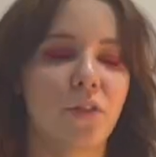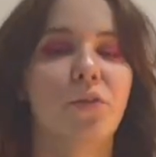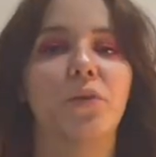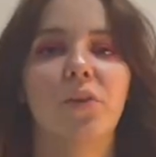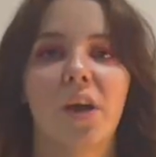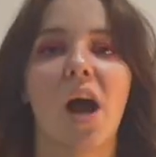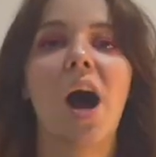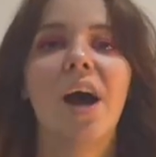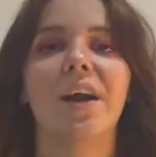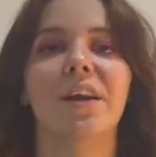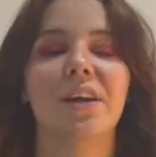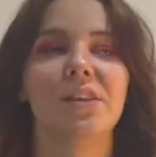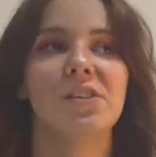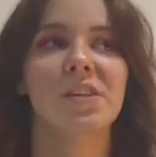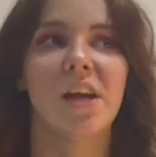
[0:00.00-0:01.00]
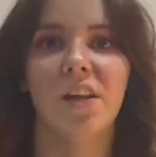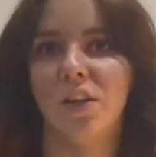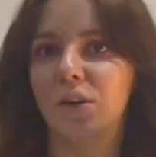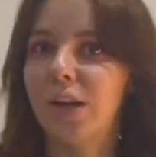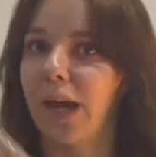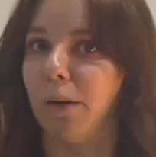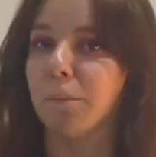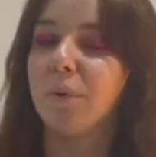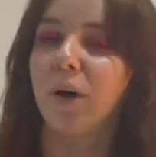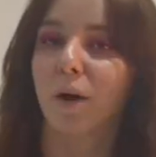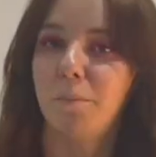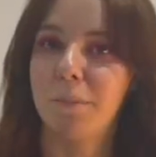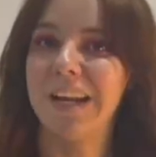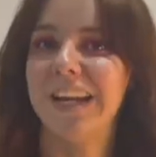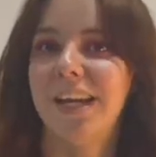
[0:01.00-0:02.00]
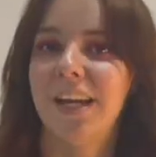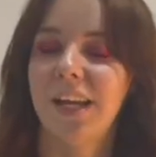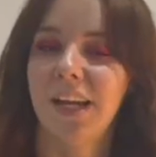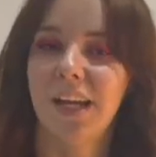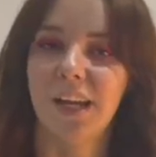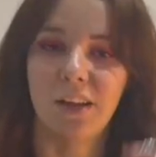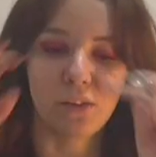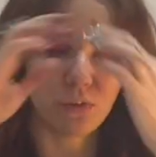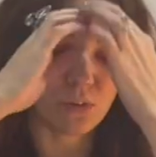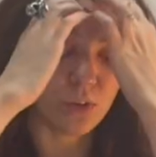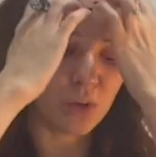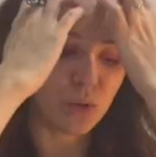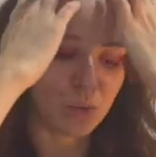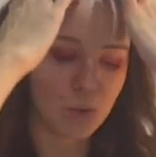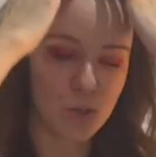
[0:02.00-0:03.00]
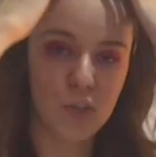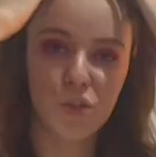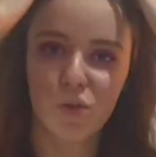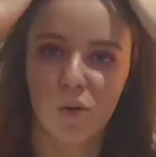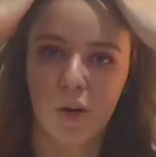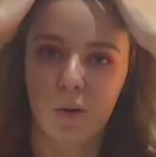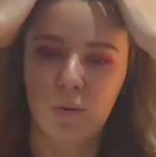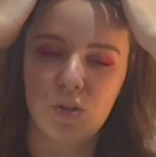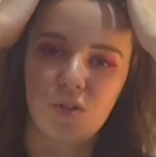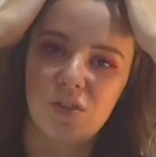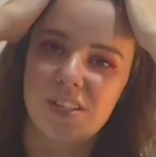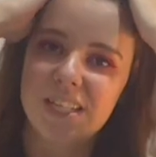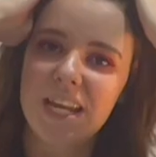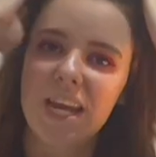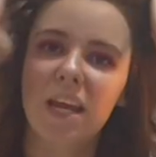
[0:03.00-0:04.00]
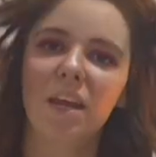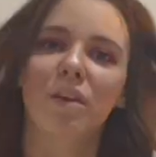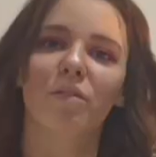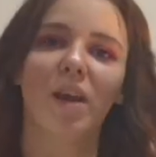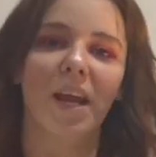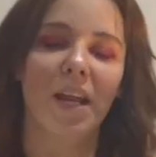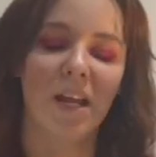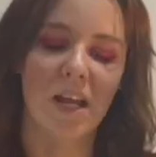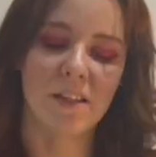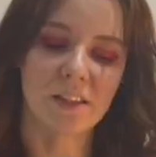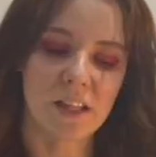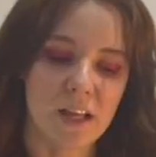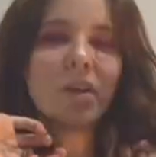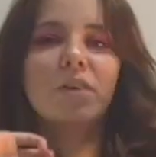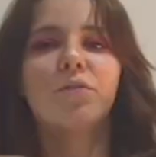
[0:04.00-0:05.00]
through the audience and you can put money if you enjoy what you're seeing right and then